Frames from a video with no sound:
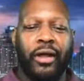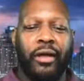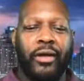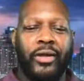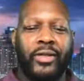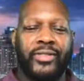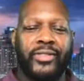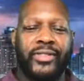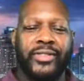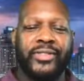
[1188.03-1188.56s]

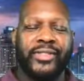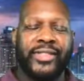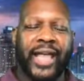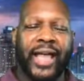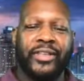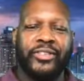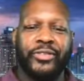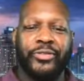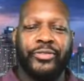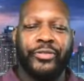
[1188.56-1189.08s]
artist and
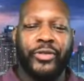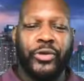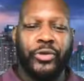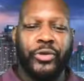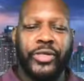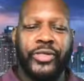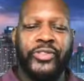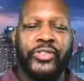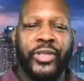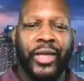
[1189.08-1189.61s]

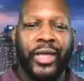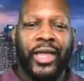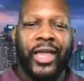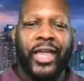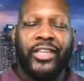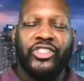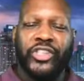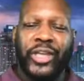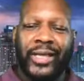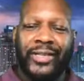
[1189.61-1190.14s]
saxophonist
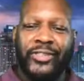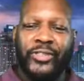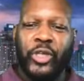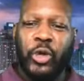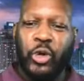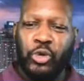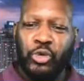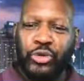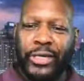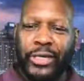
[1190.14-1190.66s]
Chase
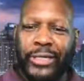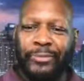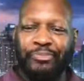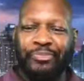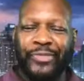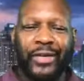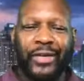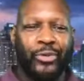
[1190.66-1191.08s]
HUNA.